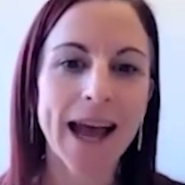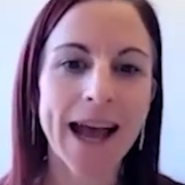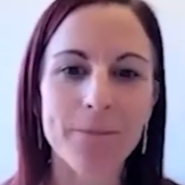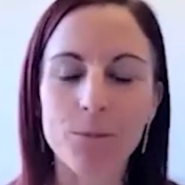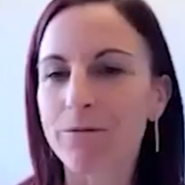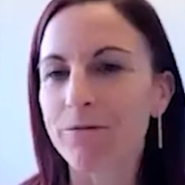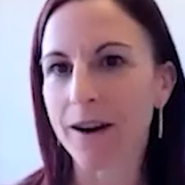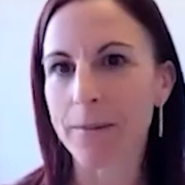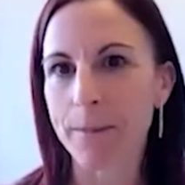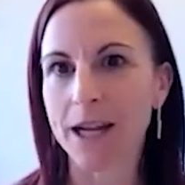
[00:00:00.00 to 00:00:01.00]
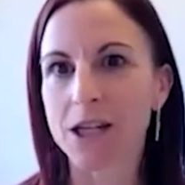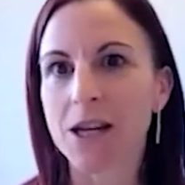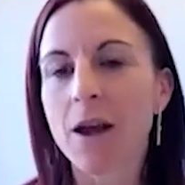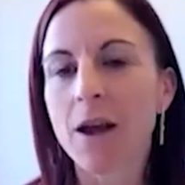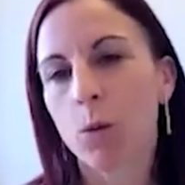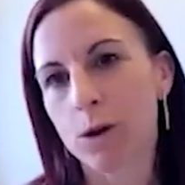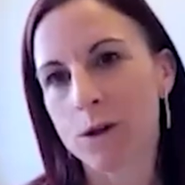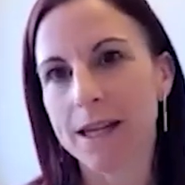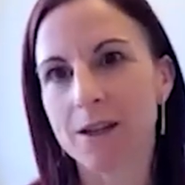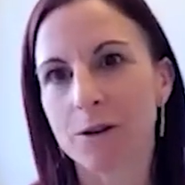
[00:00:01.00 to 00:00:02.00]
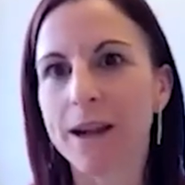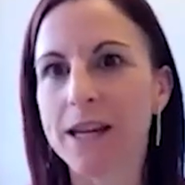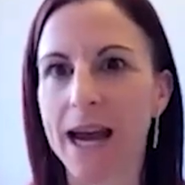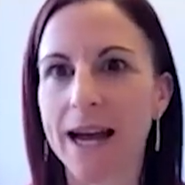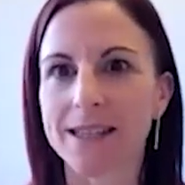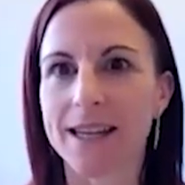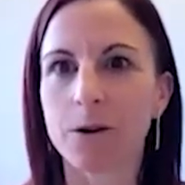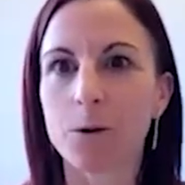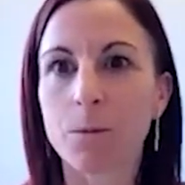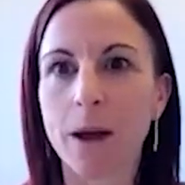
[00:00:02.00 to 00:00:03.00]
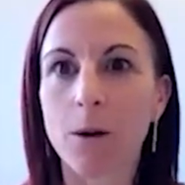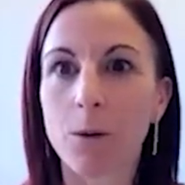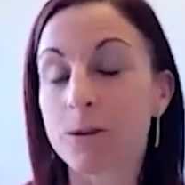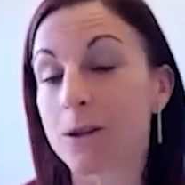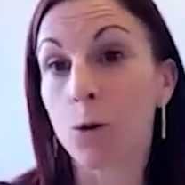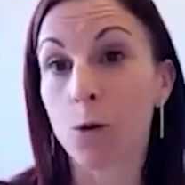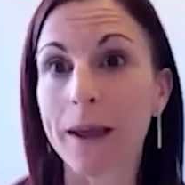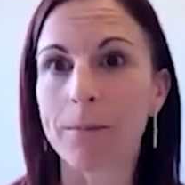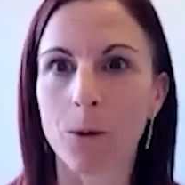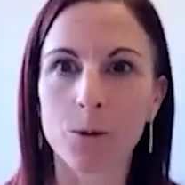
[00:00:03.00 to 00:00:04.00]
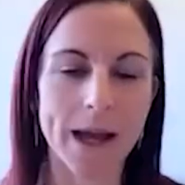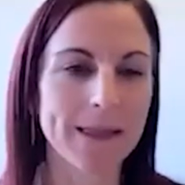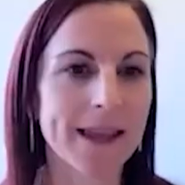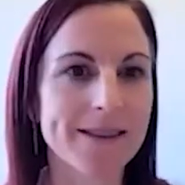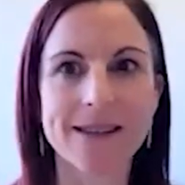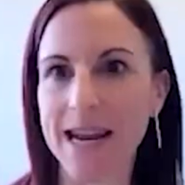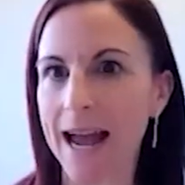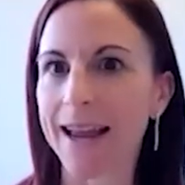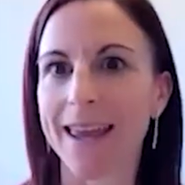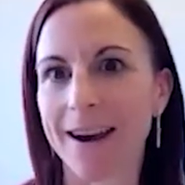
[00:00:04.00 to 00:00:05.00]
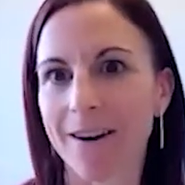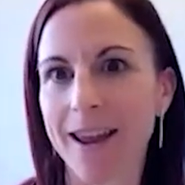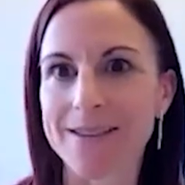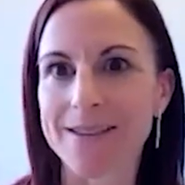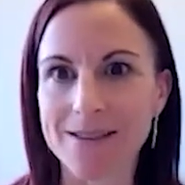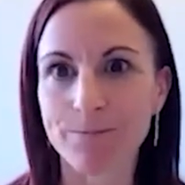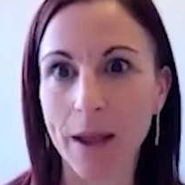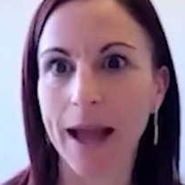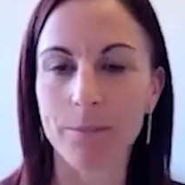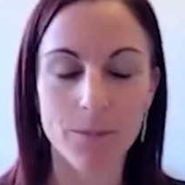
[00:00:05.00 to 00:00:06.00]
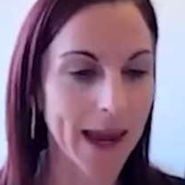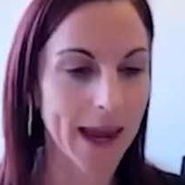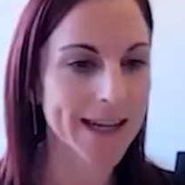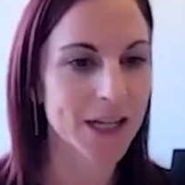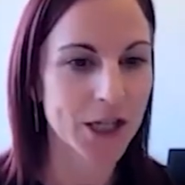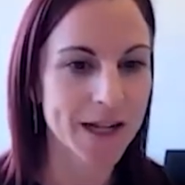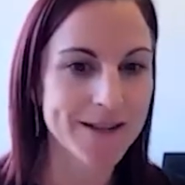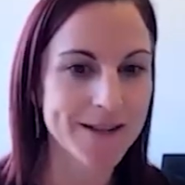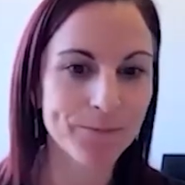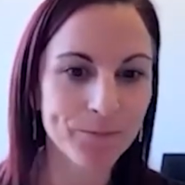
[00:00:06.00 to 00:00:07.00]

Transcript: We're very much wanting to reach out to all people in these target areas and conditions.